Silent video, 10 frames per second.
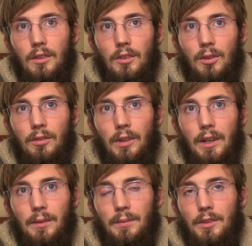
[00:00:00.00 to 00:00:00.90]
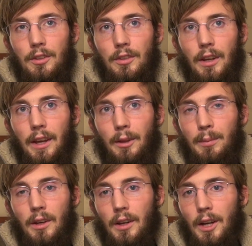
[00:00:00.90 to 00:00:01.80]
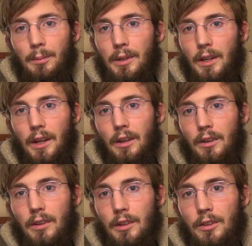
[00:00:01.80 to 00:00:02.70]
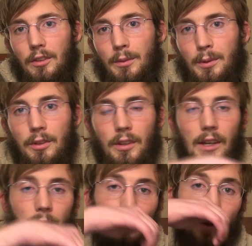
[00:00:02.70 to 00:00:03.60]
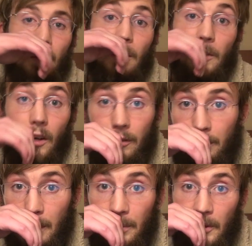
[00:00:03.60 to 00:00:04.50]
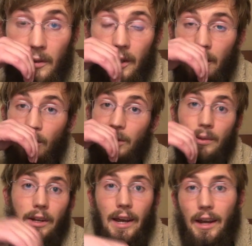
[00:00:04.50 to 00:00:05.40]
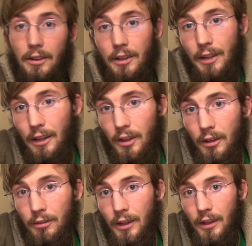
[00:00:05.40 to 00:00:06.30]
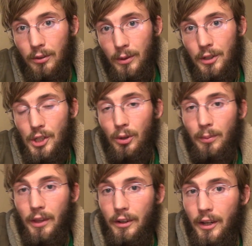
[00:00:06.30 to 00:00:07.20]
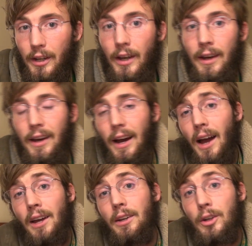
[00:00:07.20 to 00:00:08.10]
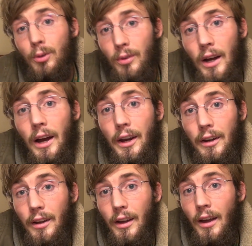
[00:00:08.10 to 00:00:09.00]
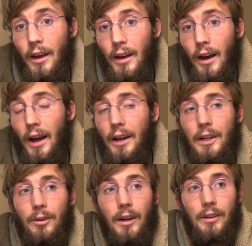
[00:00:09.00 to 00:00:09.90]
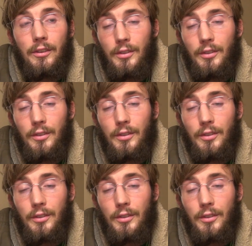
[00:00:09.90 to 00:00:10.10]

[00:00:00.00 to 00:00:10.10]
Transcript: sort of like just a help a helping hand. It's as simple as that. He wanted me to love people and he wanted me to act on that love, and that's what he showed me that night. I cried, I cried